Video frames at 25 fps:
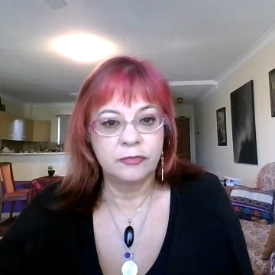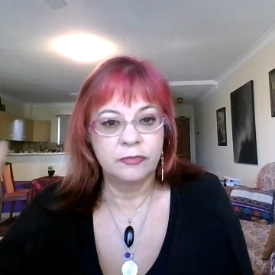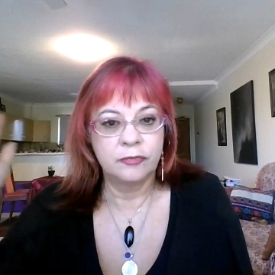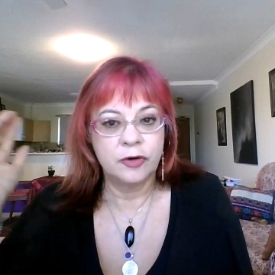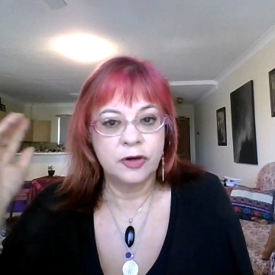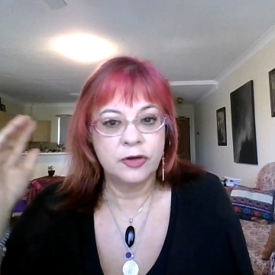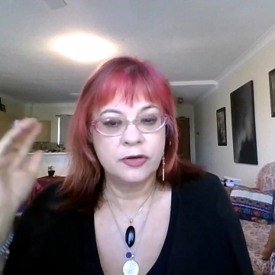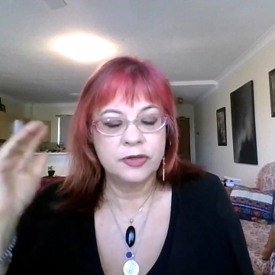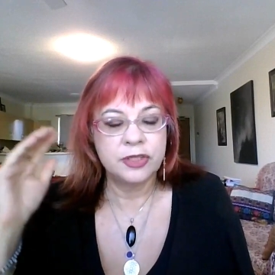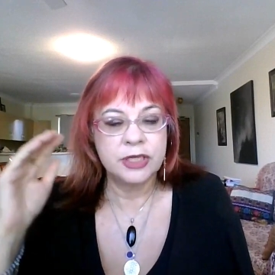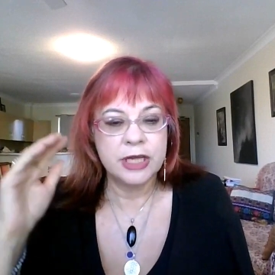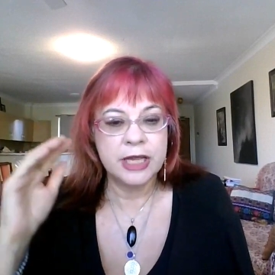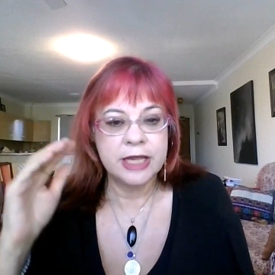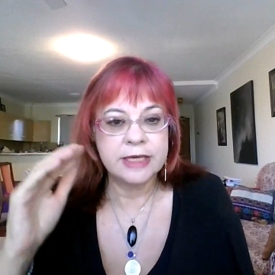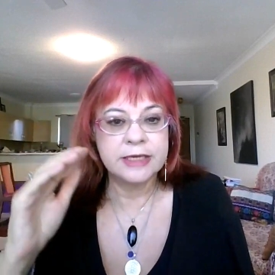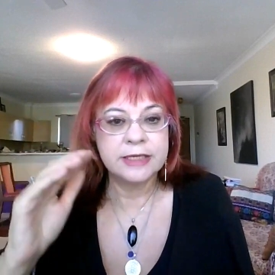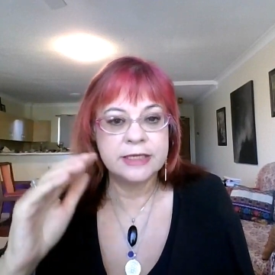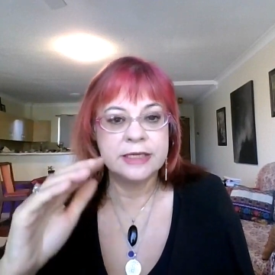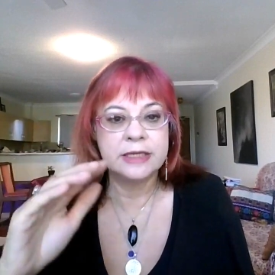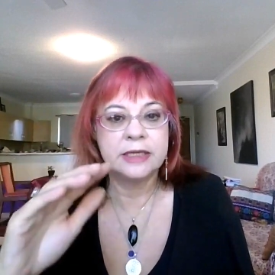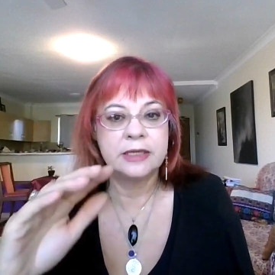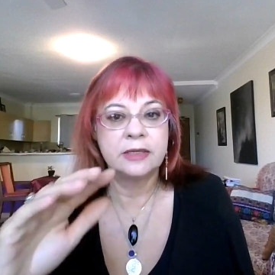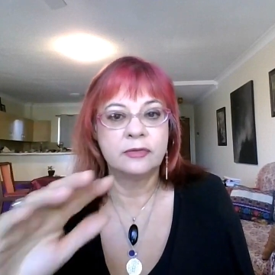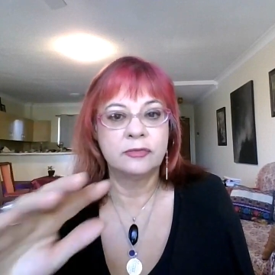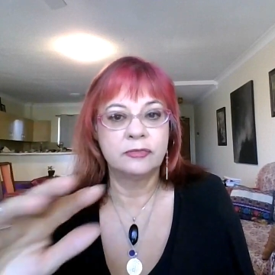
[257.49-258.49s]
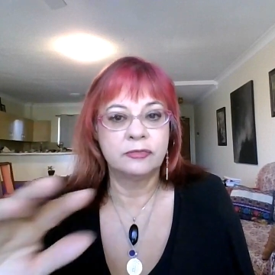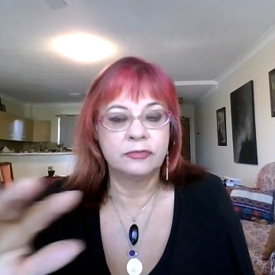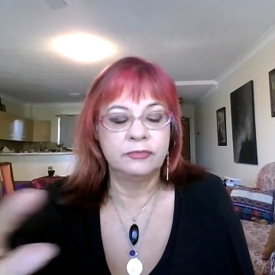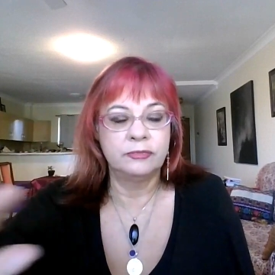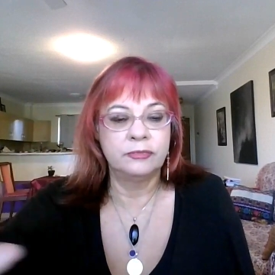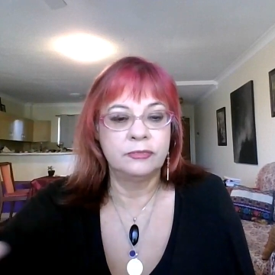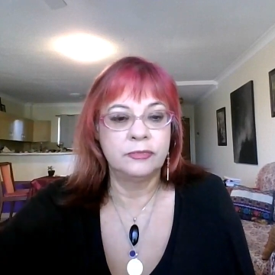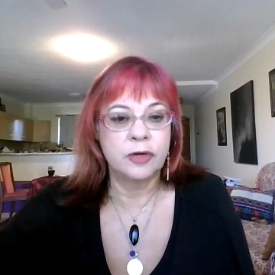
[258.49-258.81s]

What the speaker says: rotating